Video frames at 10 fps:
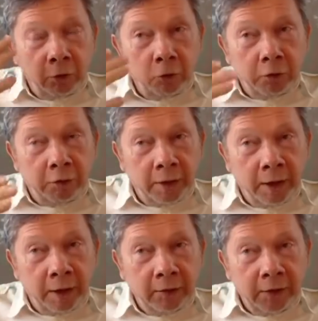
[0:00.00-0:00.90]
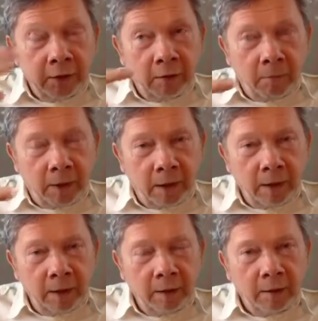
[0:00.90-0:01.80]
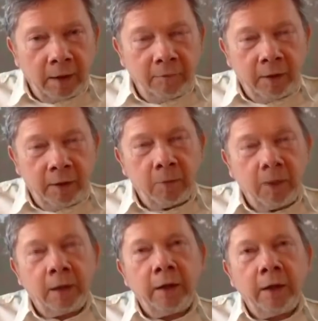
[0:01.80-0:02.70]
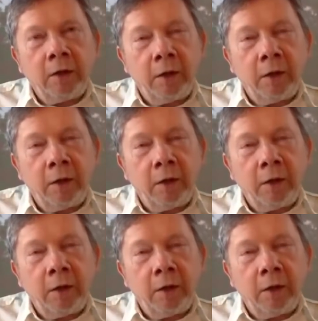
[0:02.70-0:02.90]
good things in your mind can very quickly